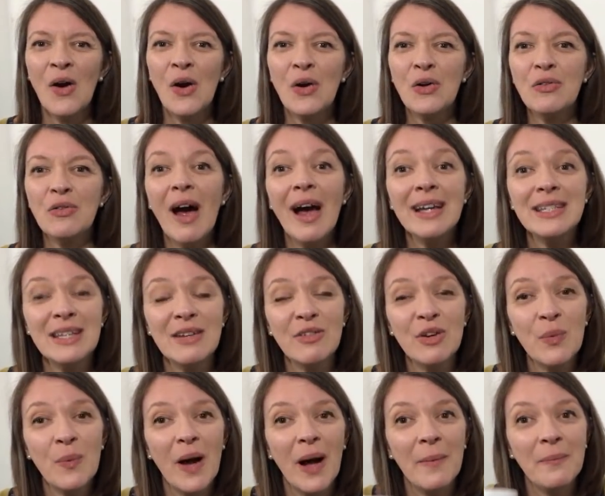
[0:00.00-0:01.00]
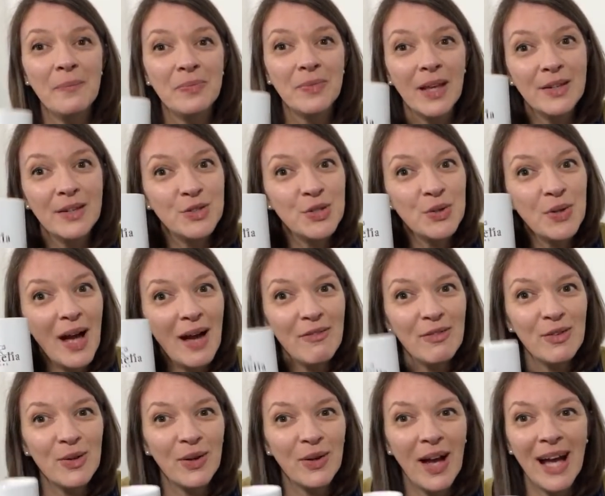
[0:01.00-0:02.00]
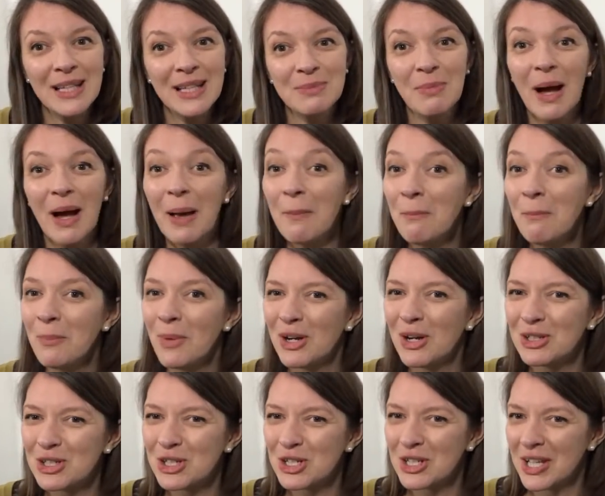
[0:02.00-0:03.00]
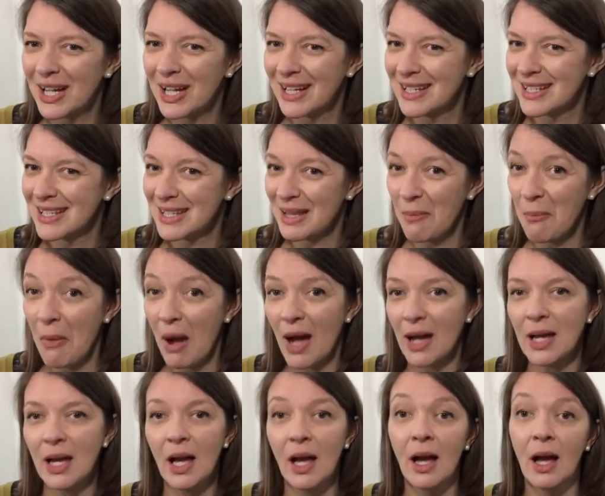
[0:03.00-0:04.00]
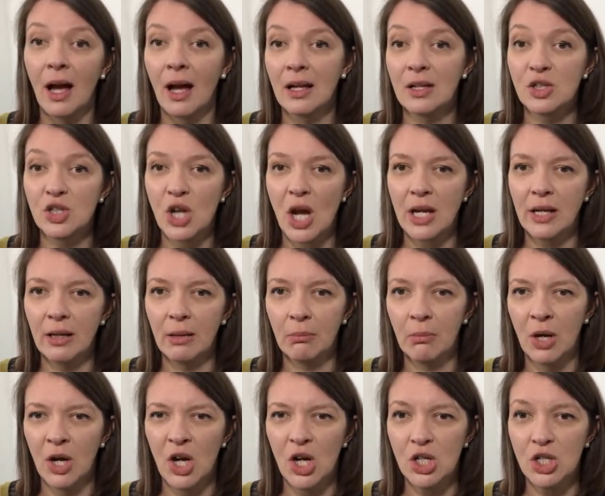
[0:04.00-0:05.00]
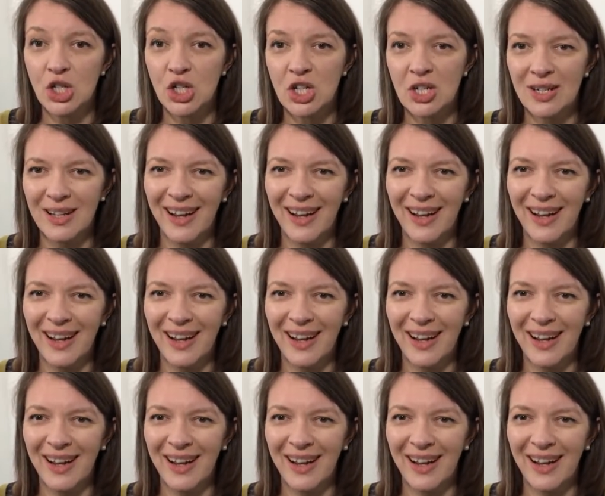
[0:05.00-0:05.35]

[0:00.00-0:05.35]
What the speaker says: Right, everyone, do have a look at my merchandise, my channel merch.